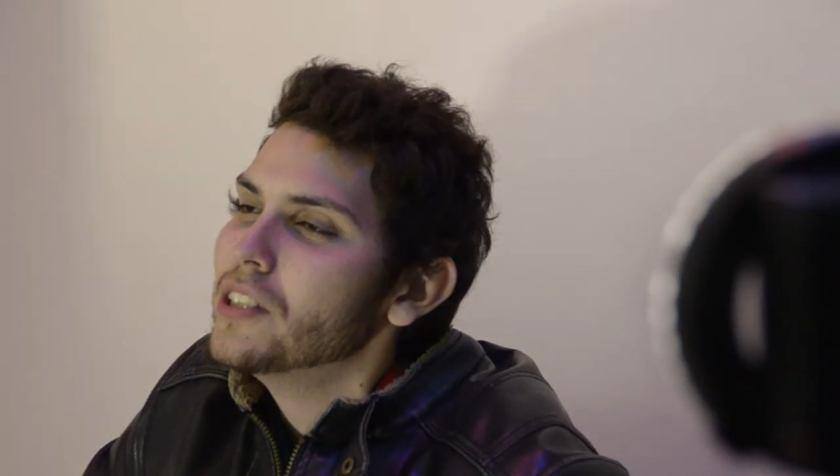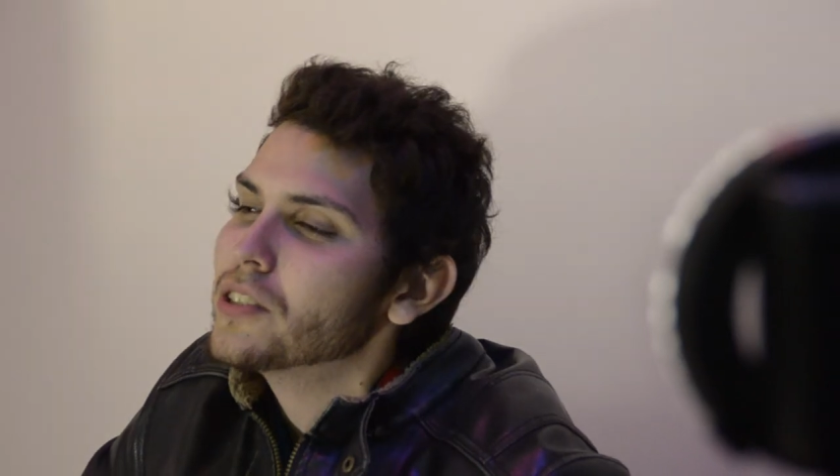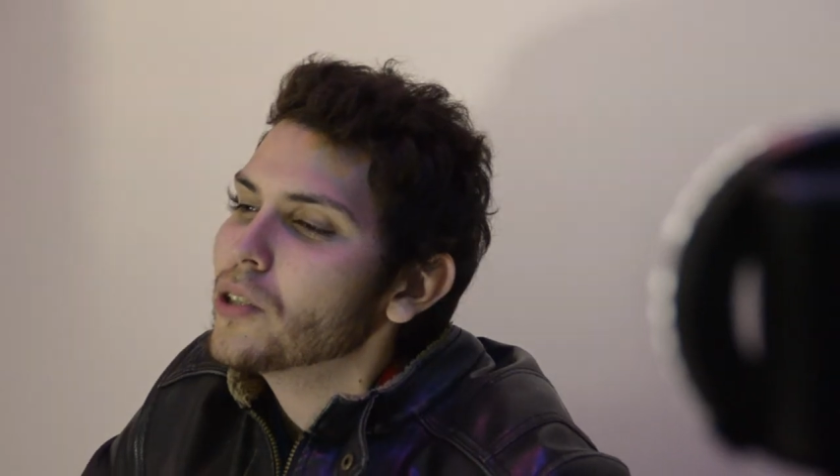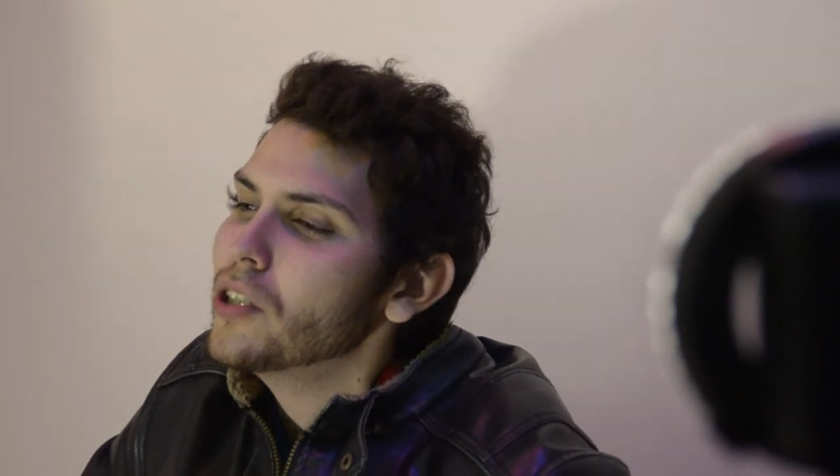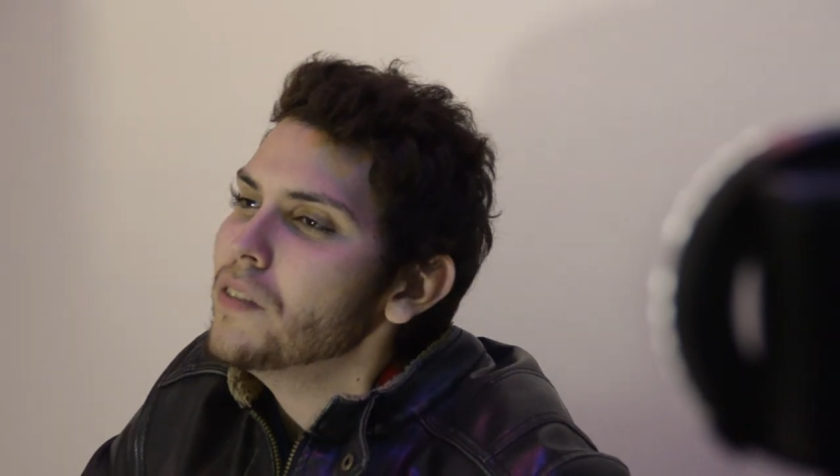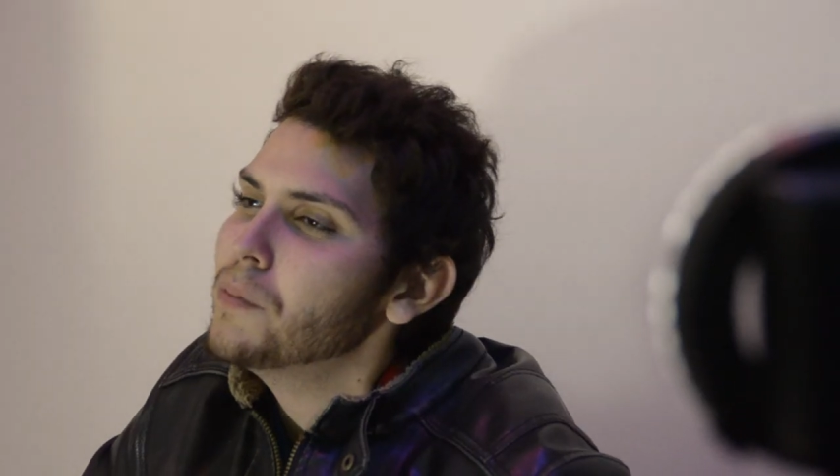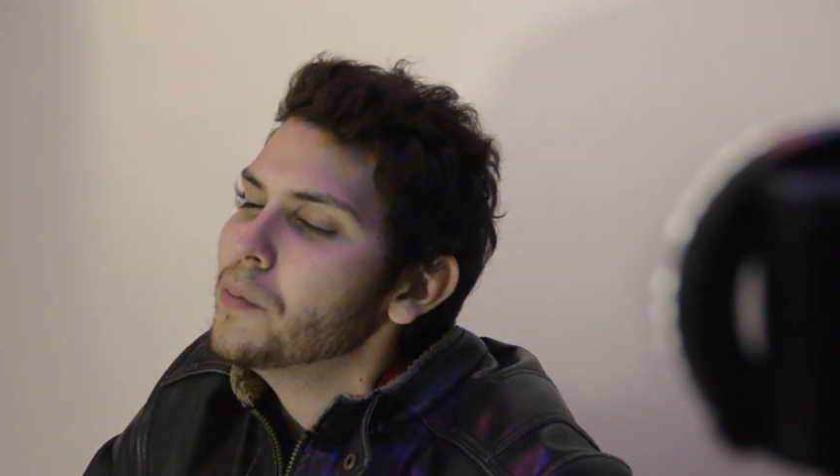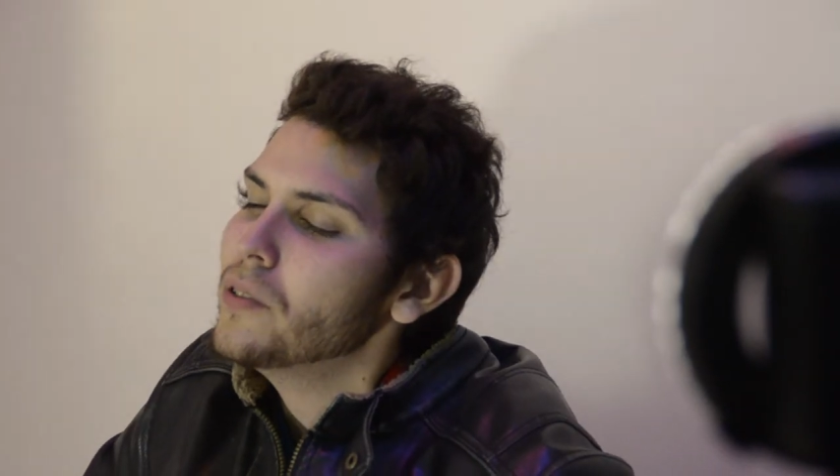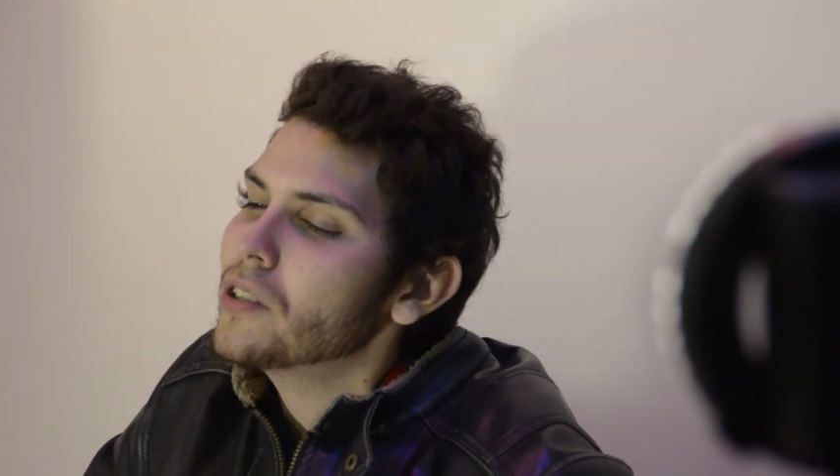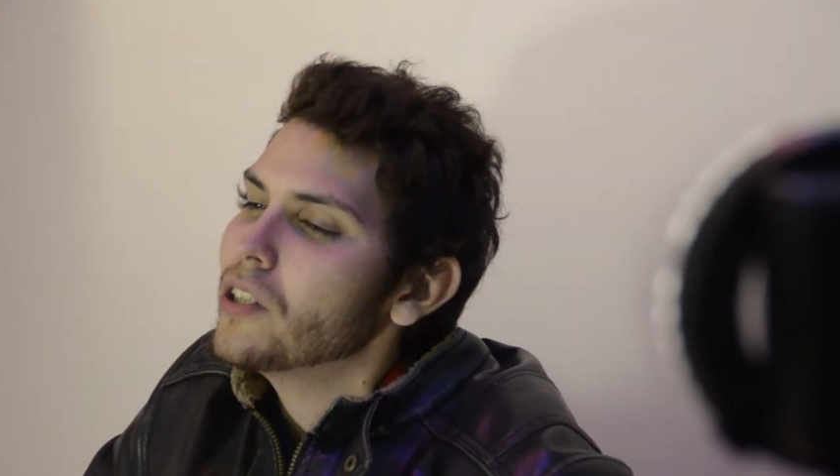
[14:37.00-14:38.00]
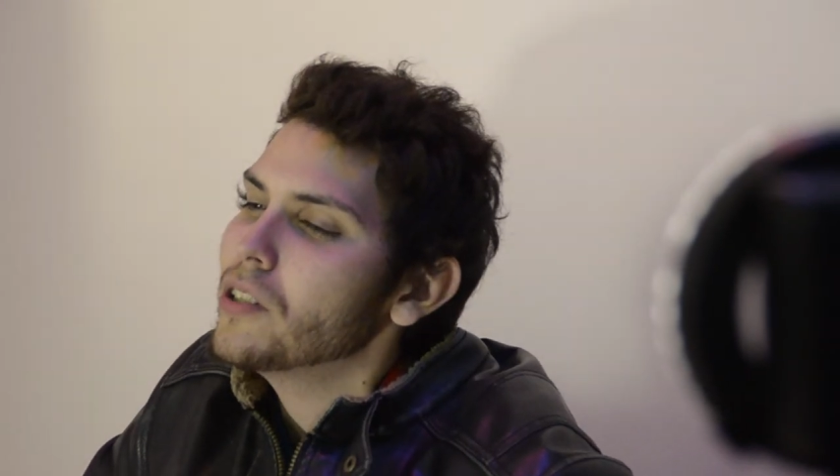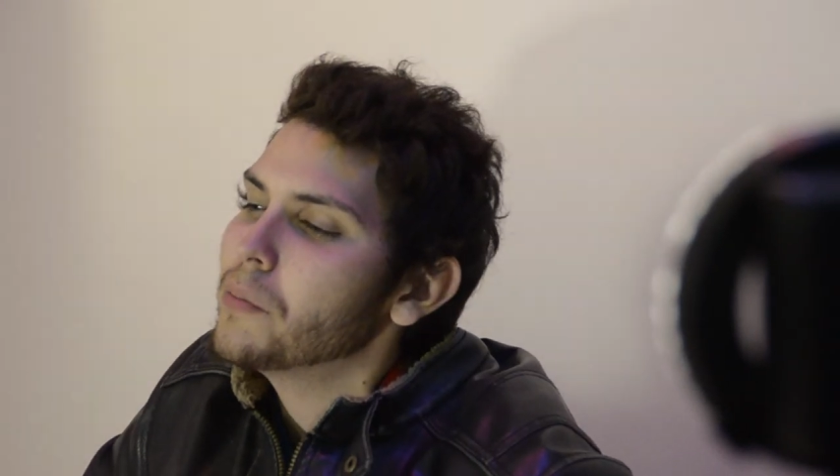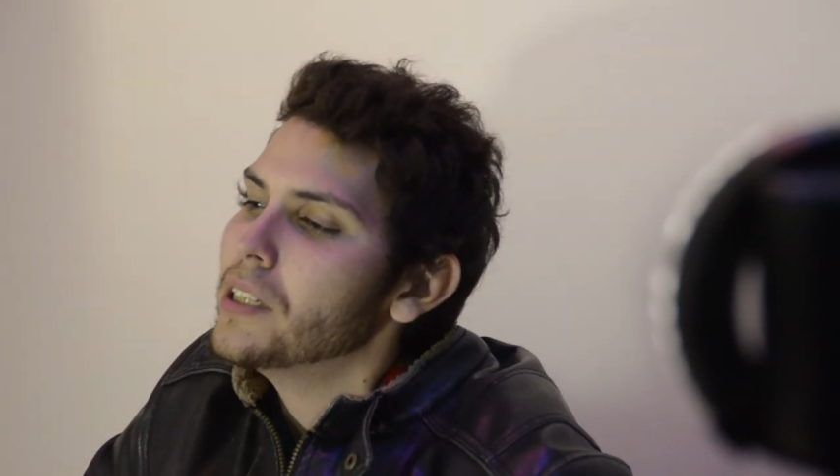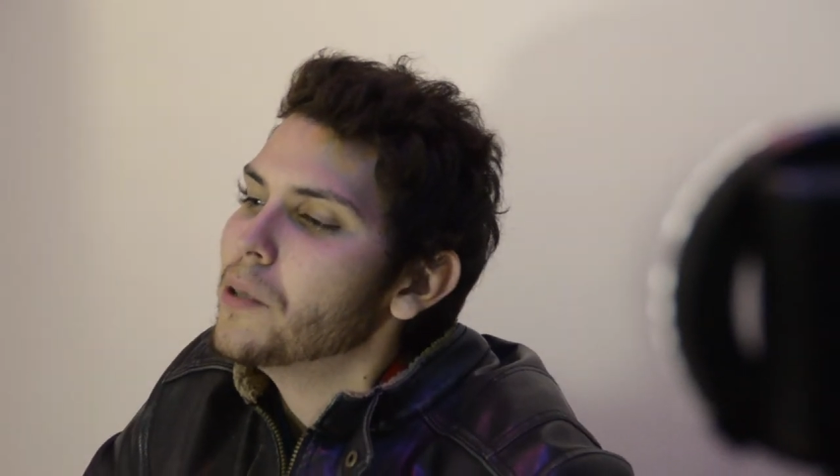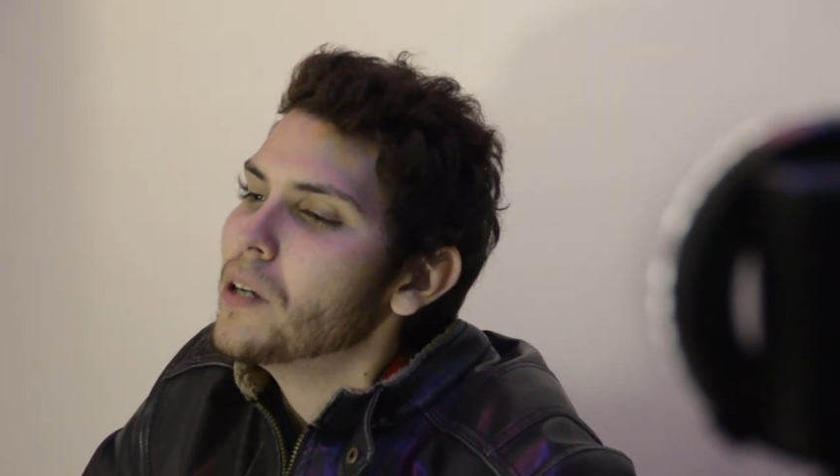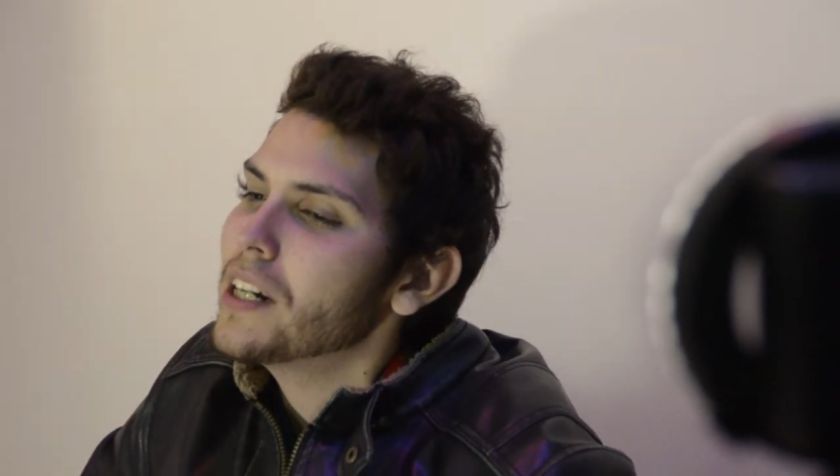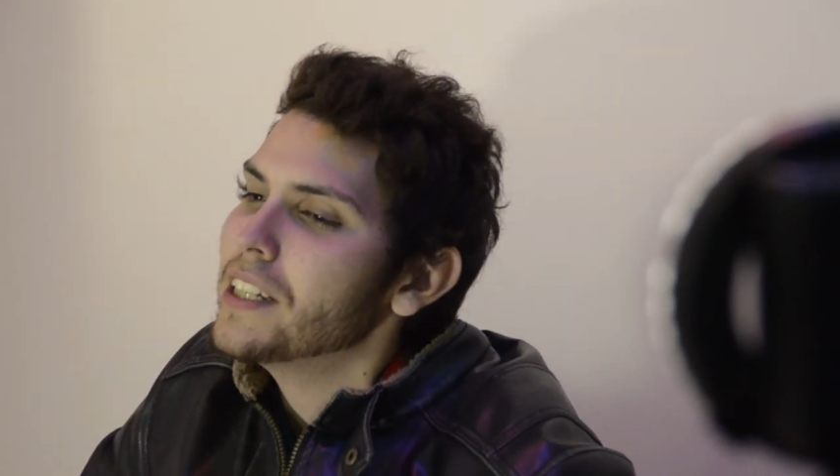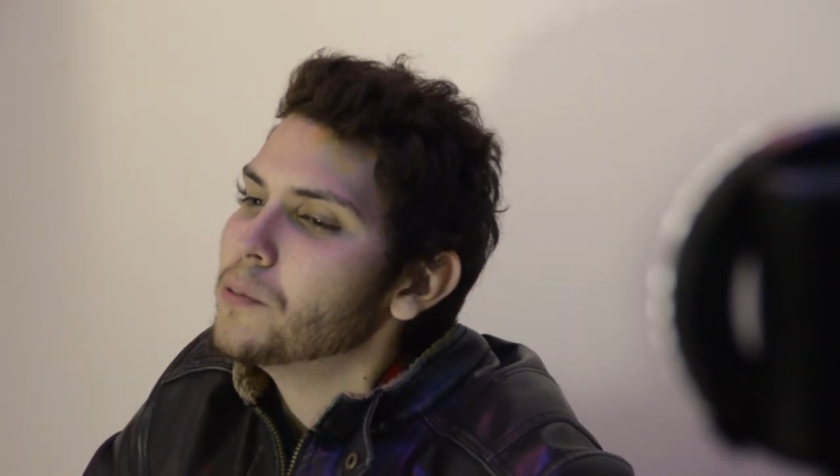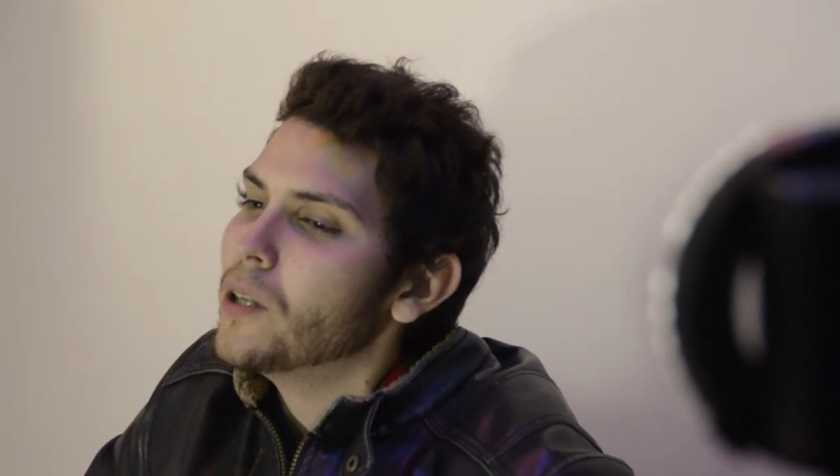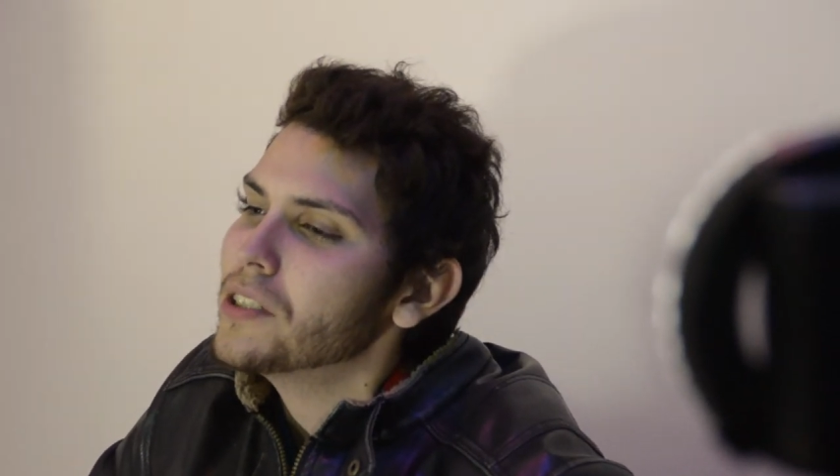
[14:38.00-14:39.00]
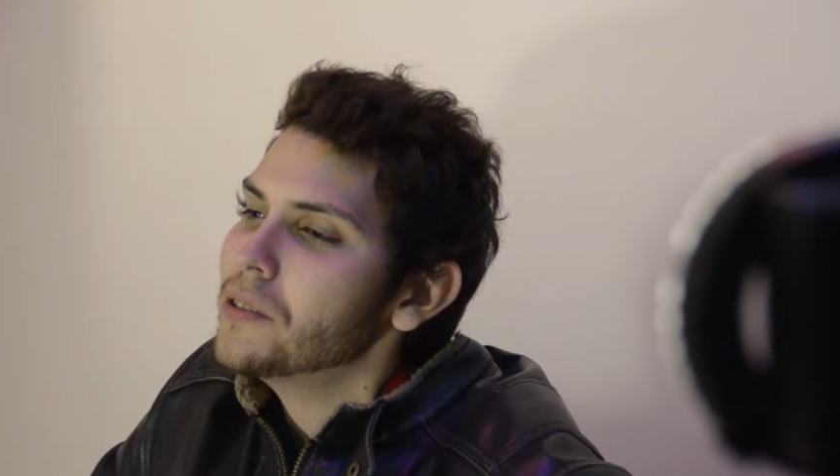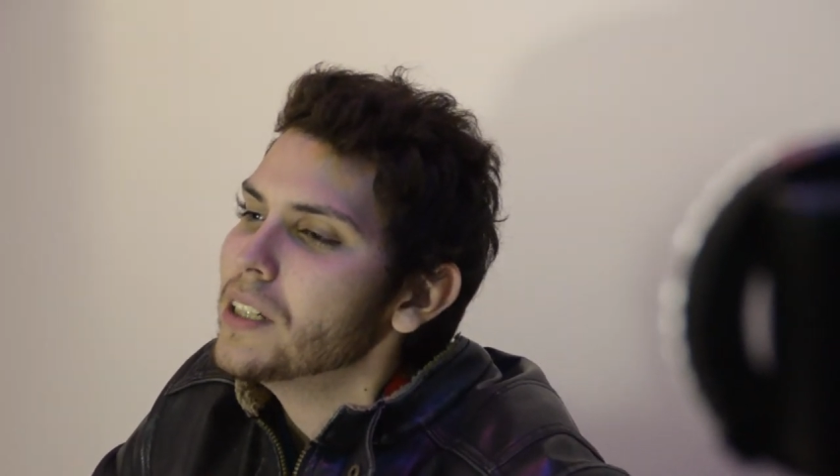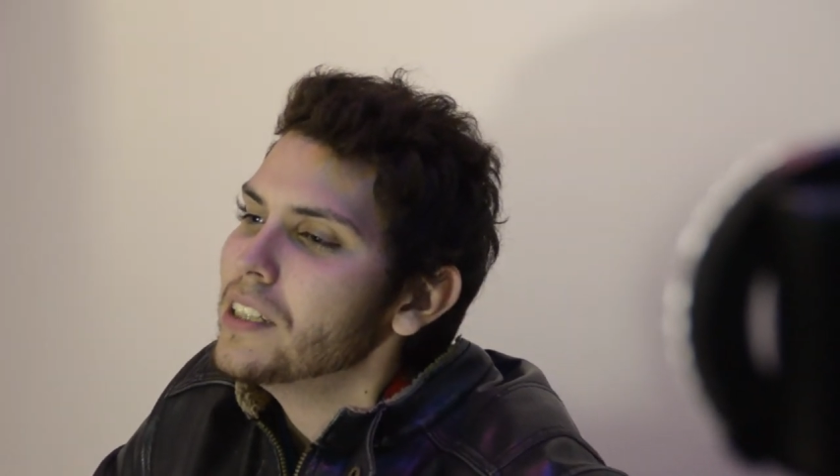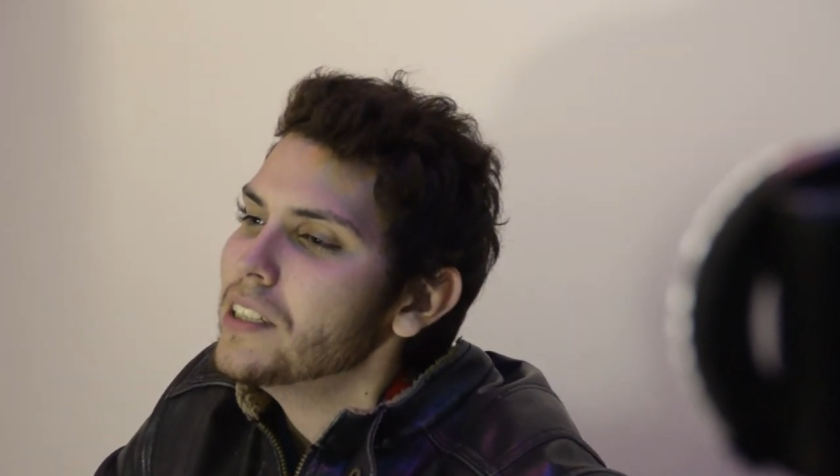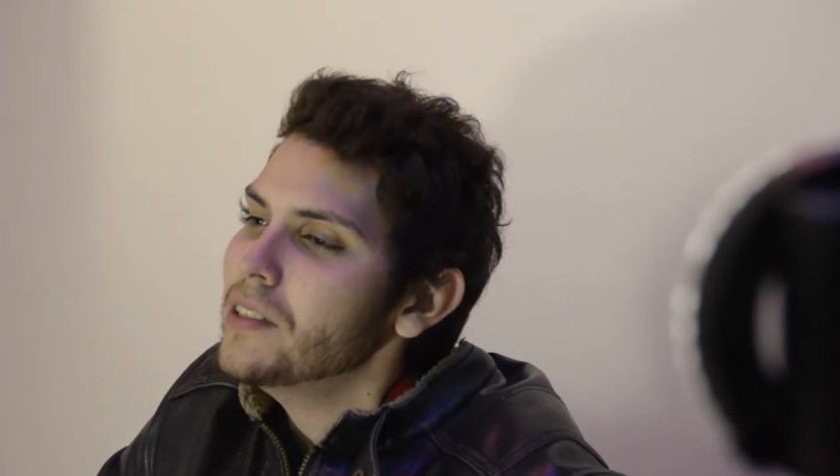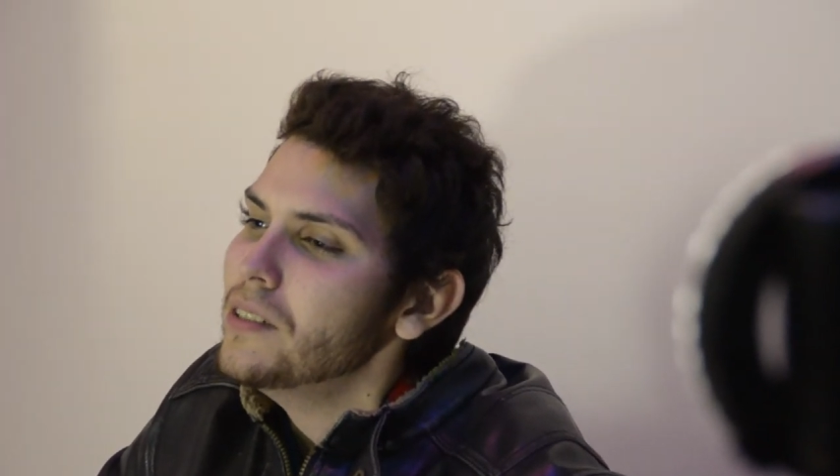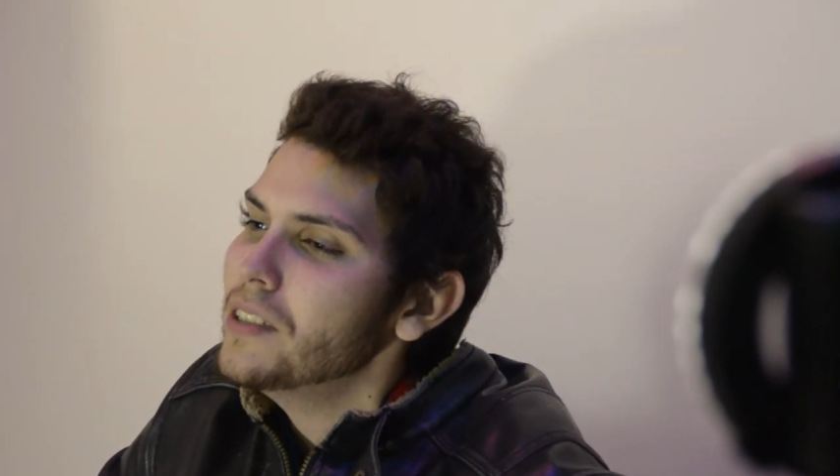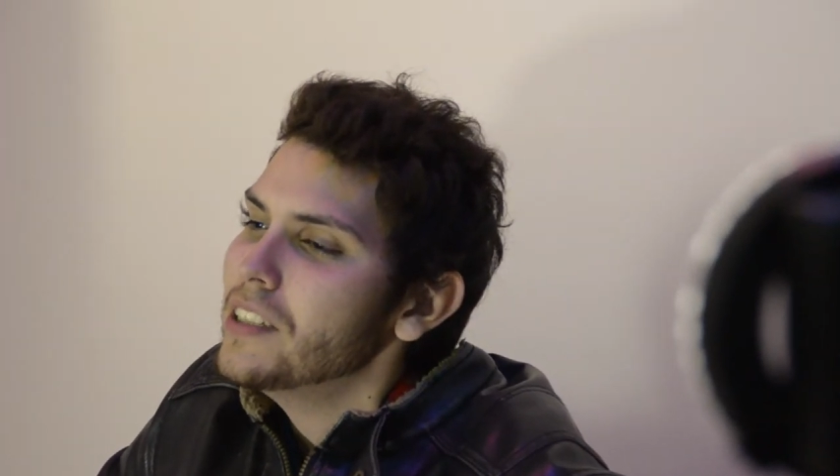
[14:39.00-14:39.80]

So a lot of people are calling me a one-hit wonder right now,